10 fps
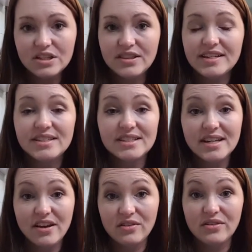This is
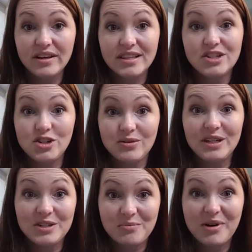another thing that you
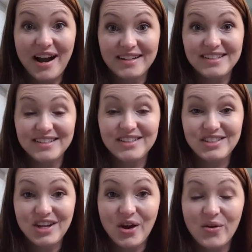need to practice.
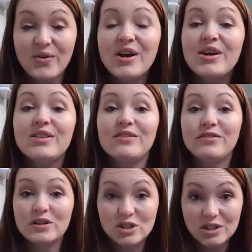So the
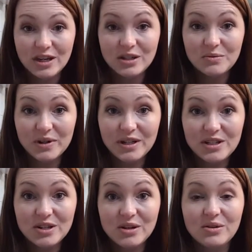first thing you want to
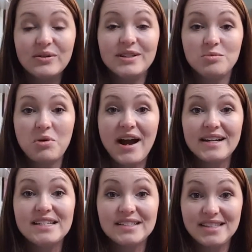do is
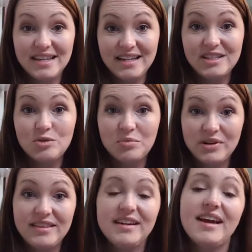practice these
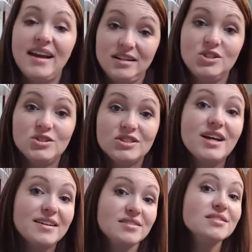breathing
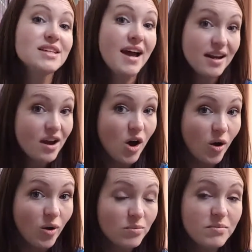exercises at
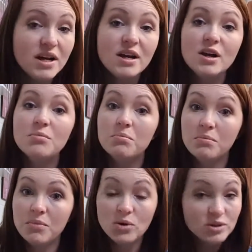home
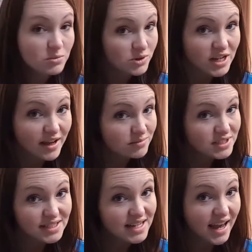multiple
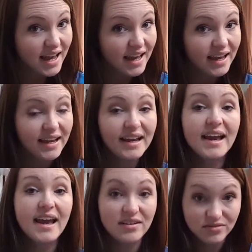times a day,
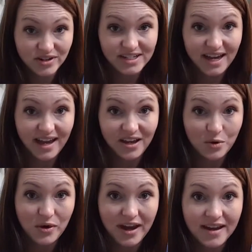every day,
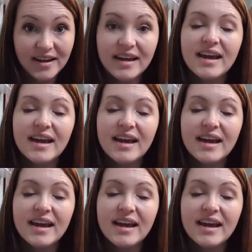okay?